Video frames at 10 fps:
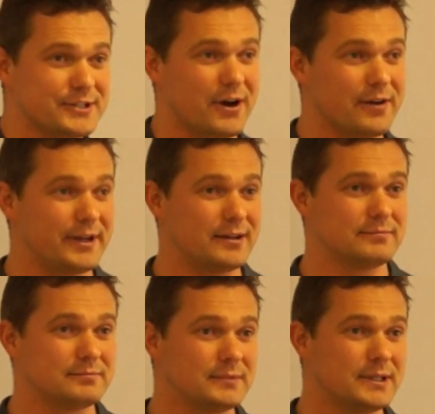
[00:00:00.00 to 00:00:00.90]
side of it
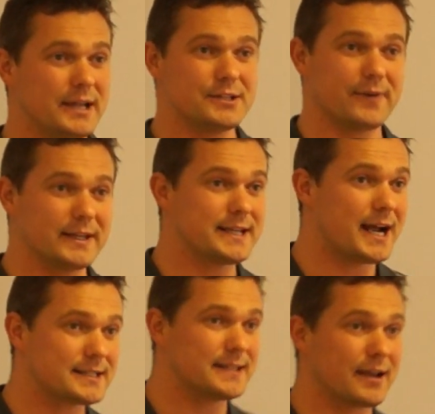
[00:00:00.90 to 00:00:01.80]
is
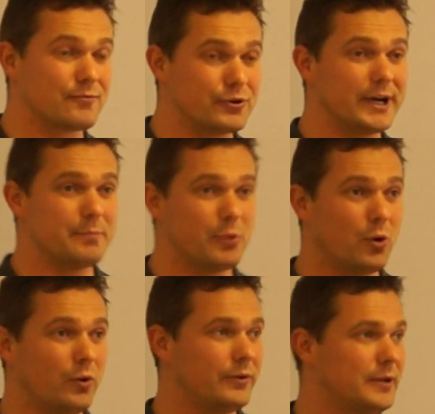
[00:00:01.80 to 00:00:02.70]
fantastic and really
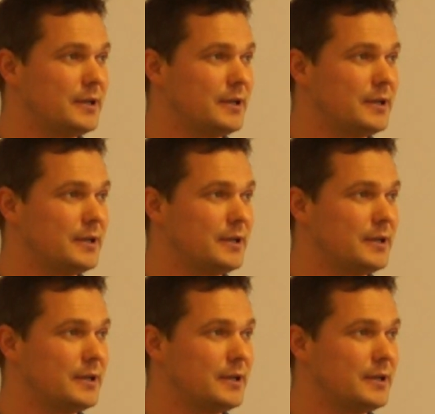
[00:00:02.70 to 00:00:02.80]
important.